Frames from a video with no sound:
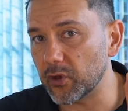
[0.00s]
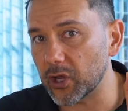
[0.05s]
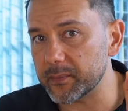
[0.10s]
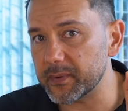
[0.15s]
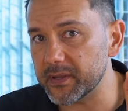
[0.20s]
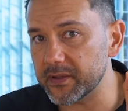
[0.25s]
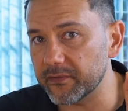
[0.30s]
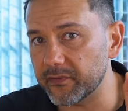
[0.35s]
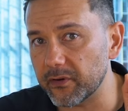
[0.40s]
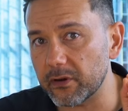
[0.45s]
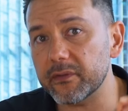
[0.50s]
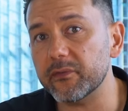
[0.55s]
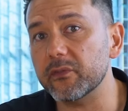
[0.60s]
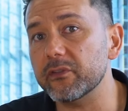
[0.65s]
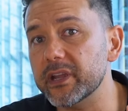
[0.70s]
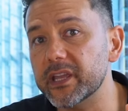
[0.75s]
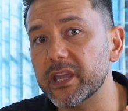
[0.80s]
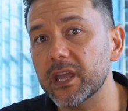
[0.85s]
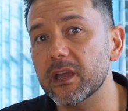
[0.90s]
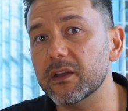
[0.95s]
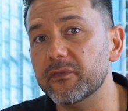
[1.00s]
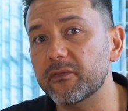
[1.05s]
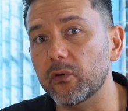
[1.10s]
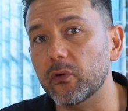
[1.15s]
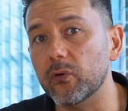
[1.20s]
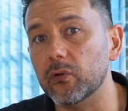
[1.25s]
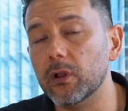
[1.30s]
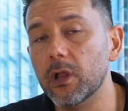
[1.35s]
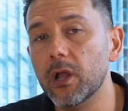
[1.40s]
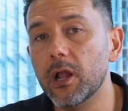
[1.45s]
got to be very, very
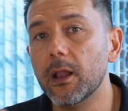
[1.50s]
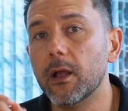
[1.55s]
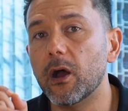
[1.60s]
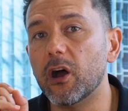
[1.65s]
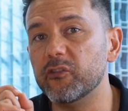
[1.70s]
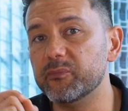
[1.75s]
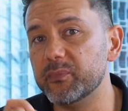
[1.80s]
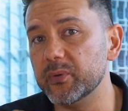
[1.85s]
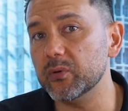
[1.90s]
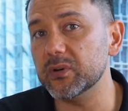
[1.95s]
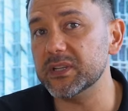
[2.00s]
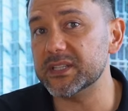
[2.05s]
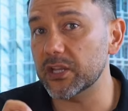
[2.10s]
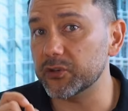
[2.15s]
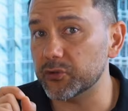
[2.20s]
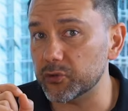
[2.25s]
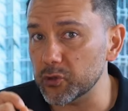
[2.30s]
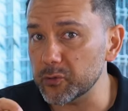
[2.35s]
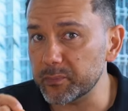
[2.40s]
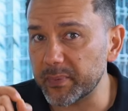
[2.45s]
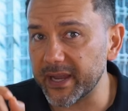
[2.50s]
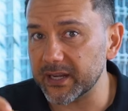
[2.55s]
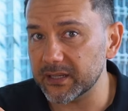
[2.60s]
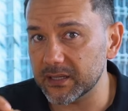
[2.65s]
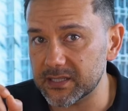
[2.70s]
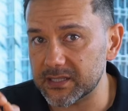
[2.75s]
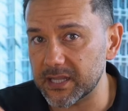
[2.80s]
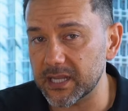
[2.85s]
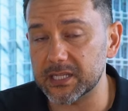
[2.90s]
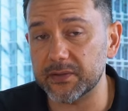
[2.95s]
careful of builders that do bait
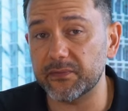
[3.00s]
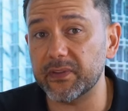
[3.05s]
listings.